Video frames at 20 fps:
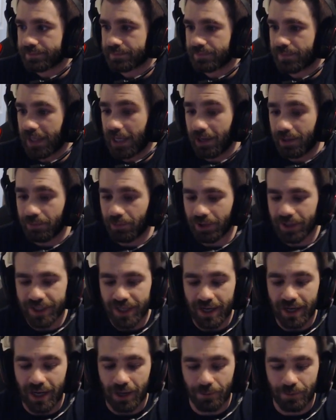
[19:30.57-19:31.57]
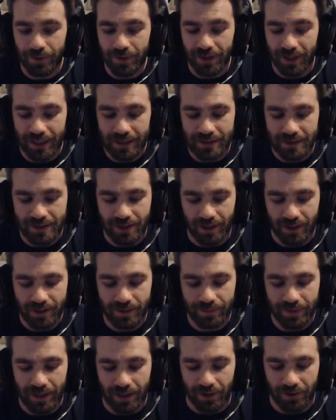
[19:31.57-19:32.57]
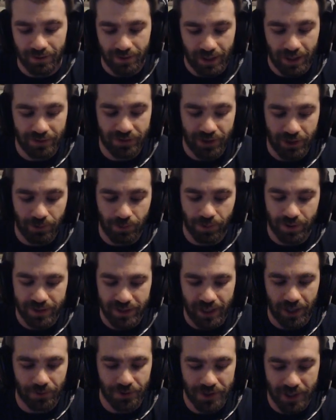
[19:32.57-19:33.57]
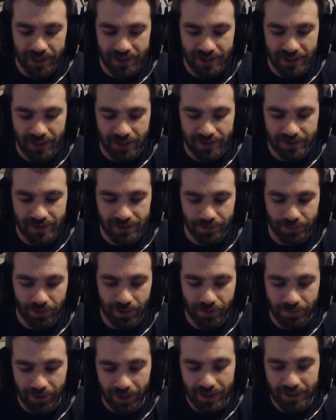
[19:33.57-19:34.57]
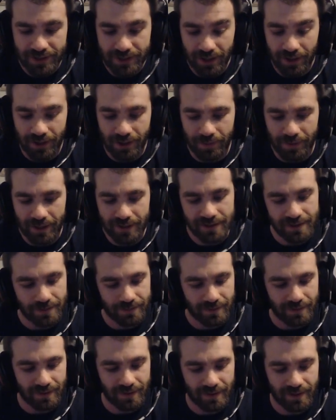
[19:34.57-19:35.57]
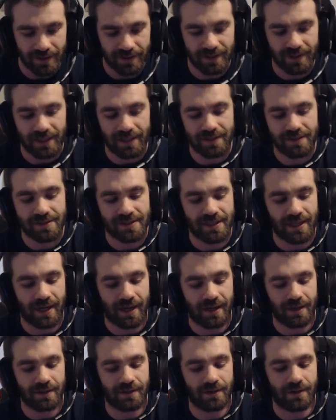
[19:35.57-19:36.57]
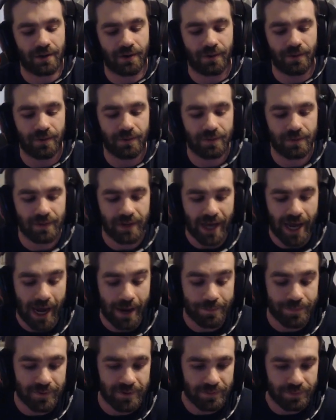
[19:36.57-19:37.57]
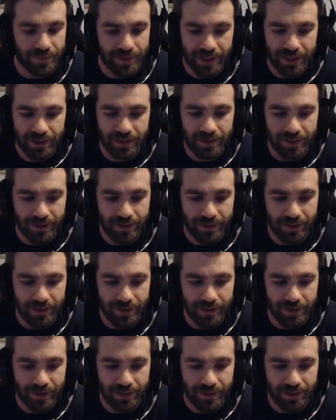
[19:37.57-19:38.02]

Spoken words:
and one day I would like to talk about. I think one day I would like to get to the point where I could talk about some of the things that happened to me.